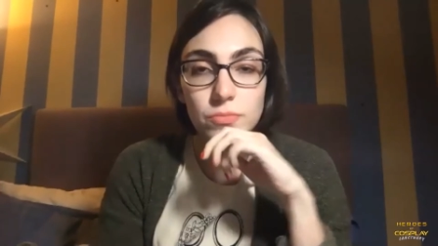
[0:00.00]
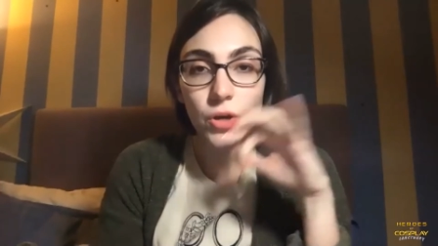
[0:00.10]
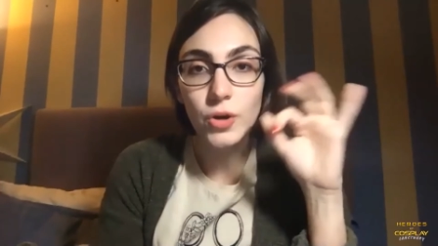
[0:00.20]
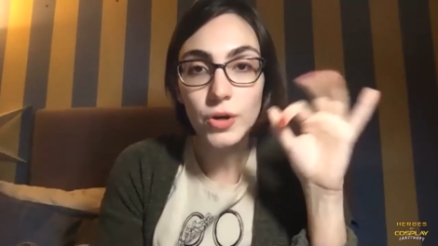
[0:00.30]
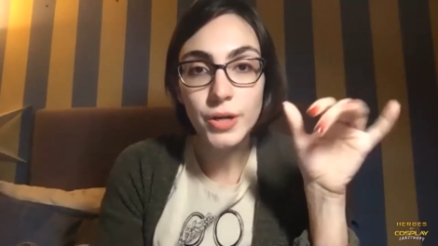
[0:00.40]

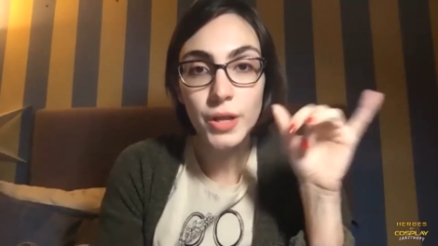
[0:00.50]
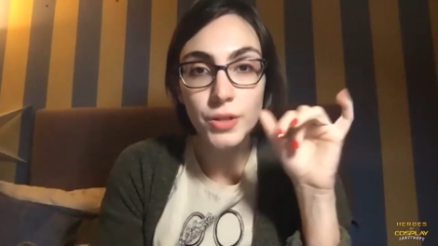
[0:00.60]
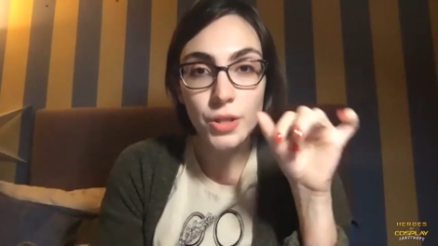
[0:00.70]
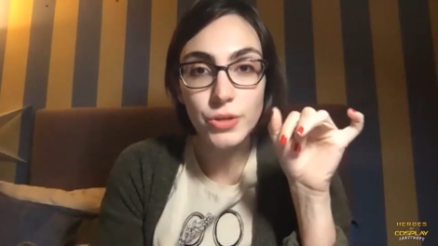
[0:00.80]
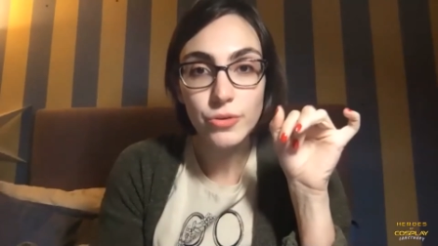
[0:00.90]

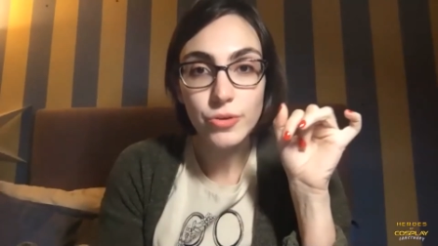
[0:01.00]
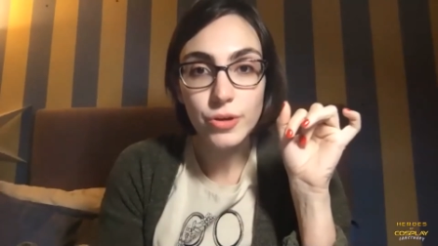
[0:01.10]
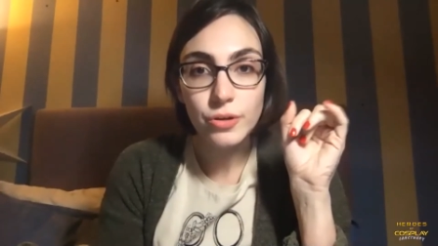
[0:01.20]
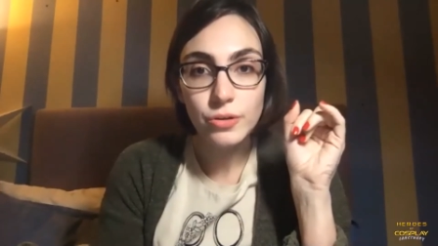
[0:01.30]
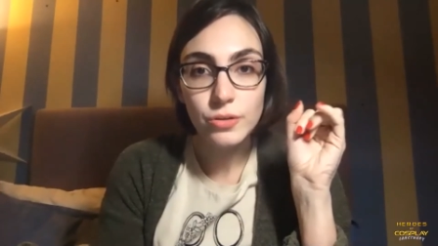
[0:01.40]
from the
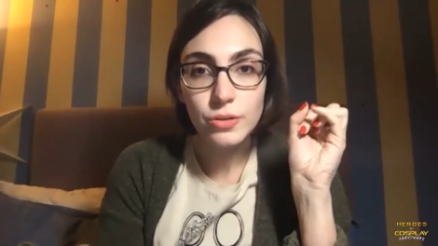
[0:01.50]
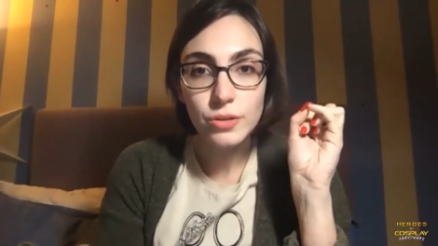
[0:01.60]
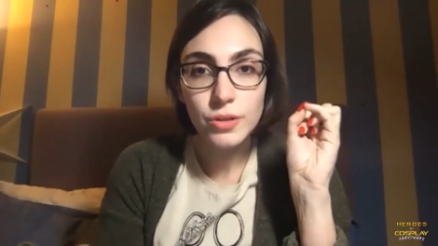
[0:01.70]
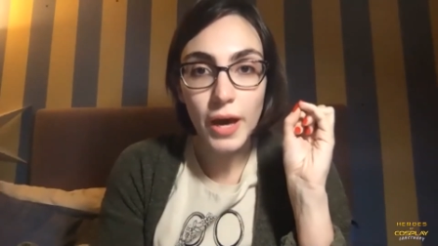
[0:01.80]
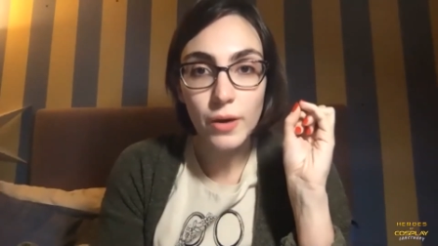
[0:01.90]
art and the
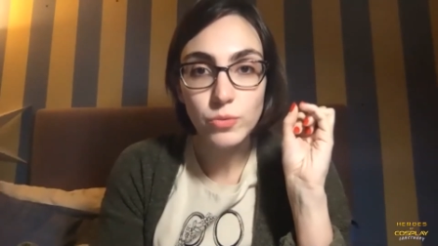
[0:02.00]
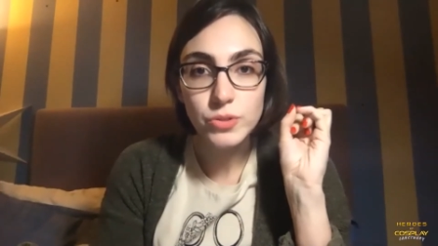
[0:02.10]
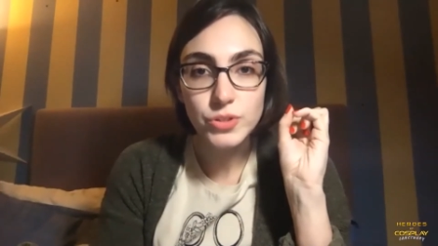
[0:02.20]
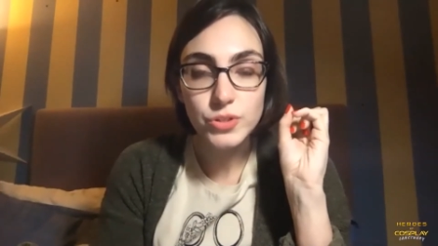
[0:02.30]
theater,